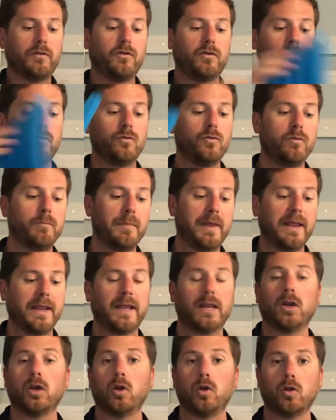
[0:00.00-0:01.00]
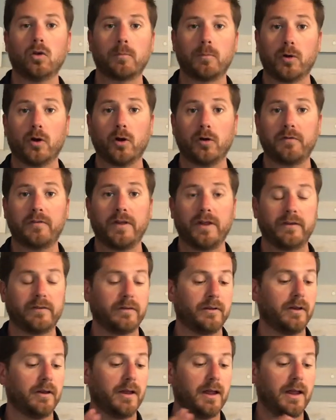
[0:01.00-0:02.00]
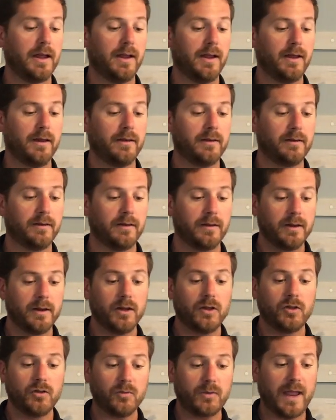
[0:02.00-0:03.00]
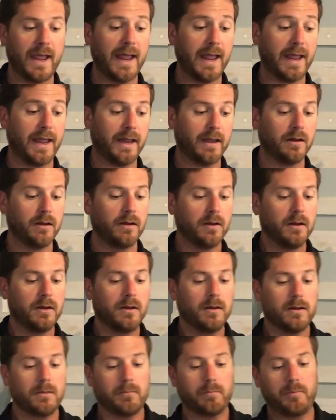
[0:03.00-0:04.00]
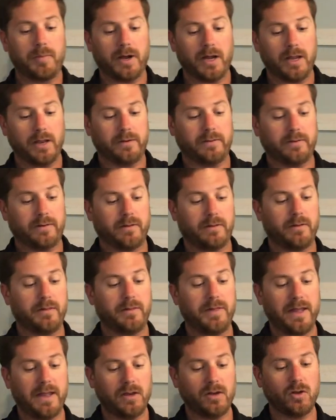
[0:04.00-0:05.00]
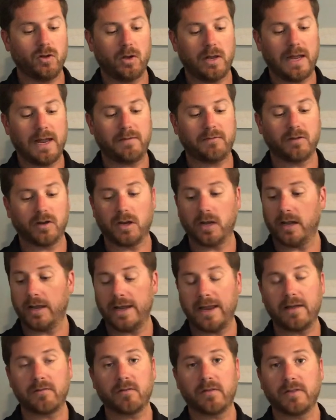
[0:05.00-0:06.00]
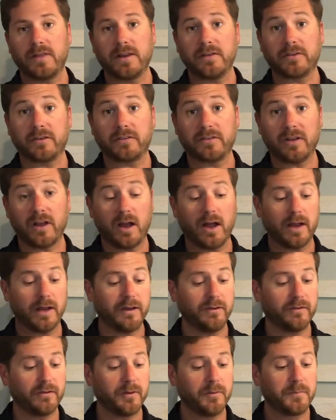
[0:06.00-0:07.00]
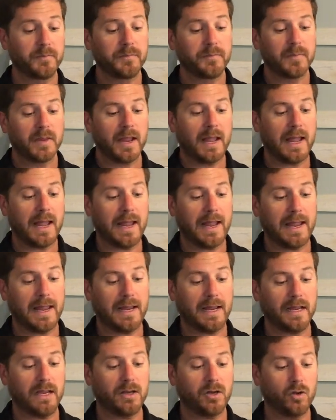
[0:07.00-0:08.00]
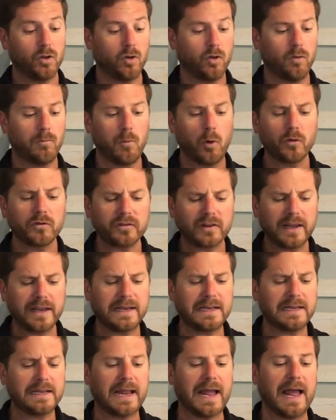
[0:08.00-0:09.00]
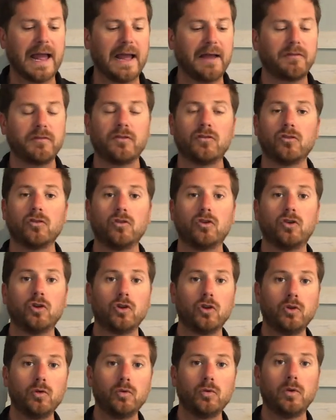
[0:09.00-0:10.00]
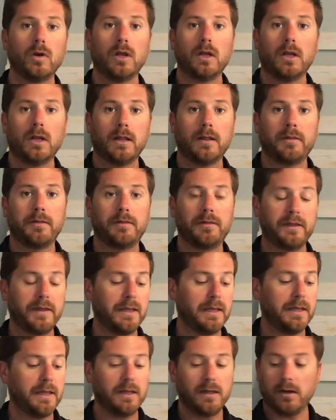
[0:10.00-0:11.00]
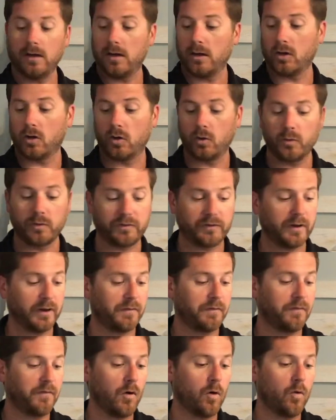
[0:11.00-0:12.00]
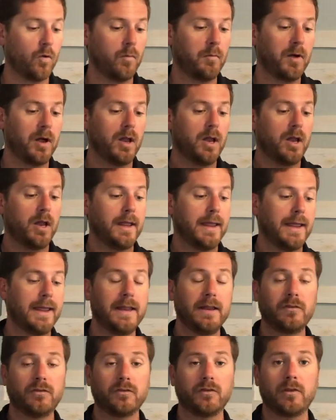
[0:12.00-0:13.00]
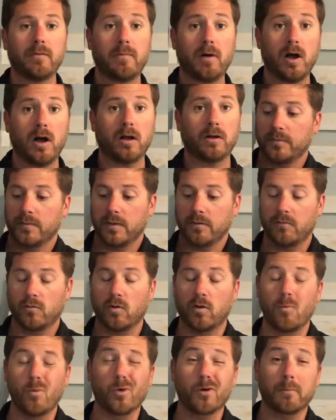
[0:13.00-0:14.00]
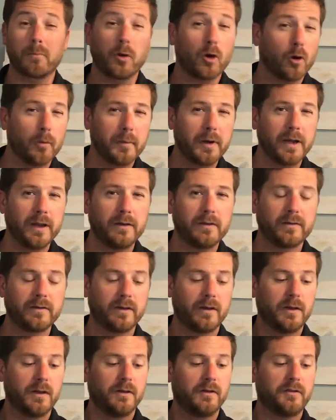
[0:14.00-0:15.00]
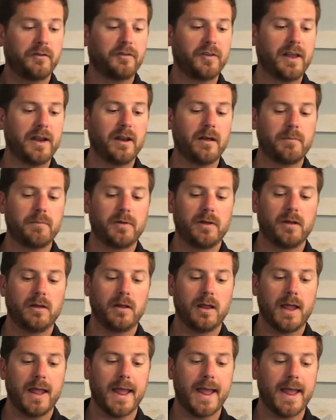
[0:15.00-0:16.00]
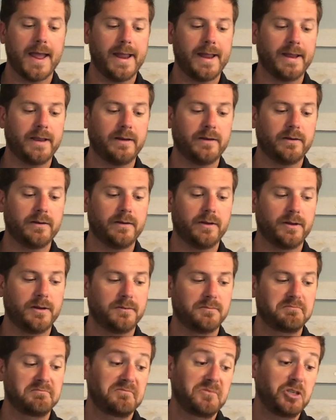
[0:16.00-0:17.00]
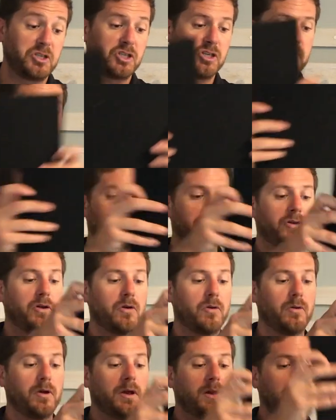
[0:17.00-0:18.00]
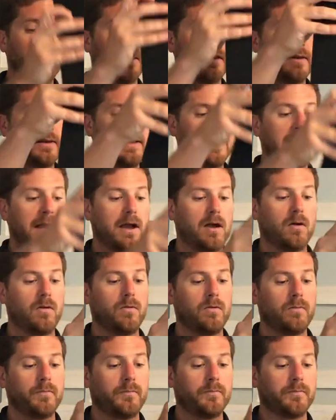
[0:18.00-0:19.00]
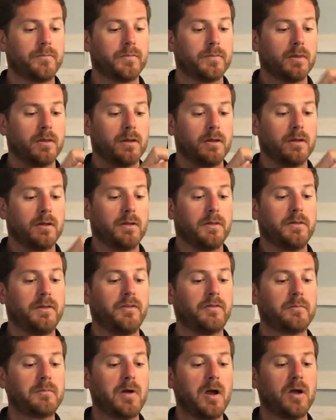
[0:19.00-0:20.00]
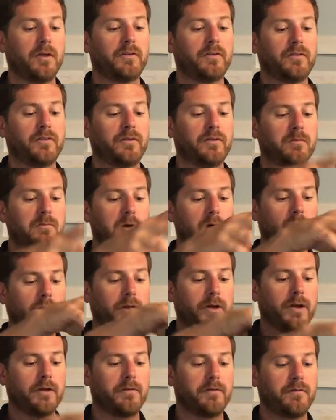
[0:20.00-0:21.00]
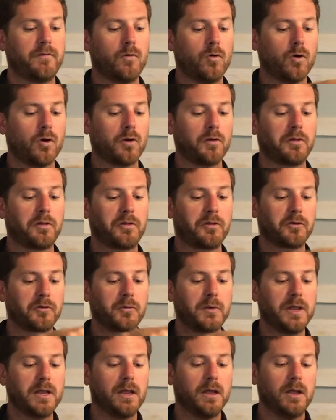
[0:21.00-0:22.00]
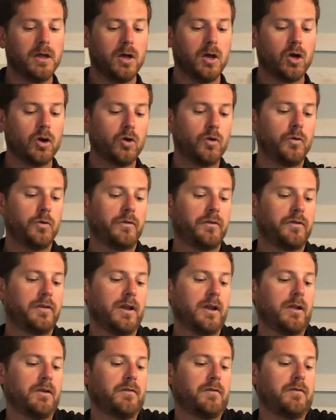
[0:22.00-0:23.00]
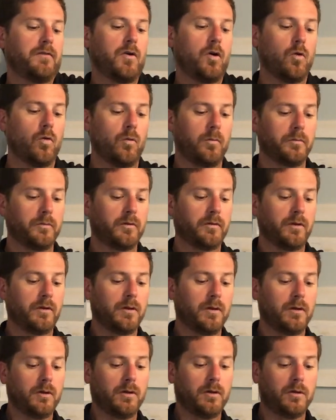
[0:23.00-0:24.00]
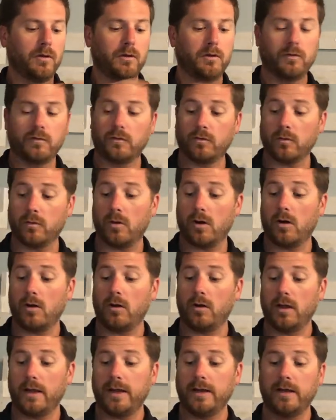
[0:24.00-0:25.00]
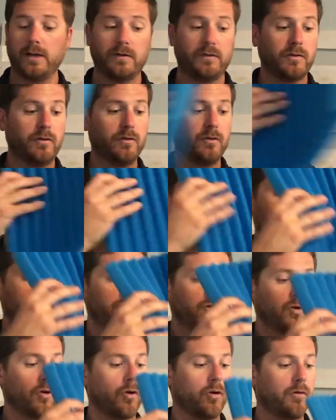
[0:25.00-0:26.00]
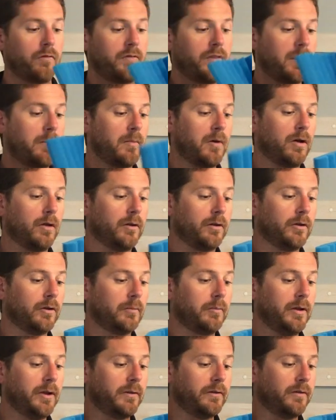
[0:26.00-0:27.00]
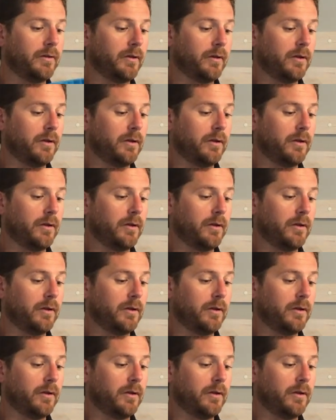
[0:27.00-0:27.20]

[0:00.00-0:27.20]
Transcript: to make it look perfect, and you can, but then you'll have to cut everything to size and you'll most likely have to glue the acoustic foam into the box for a more permanent setup and you should be good to go. Now, this box is small enough for three acoustic foams. So all I need to do is curve them a little bit,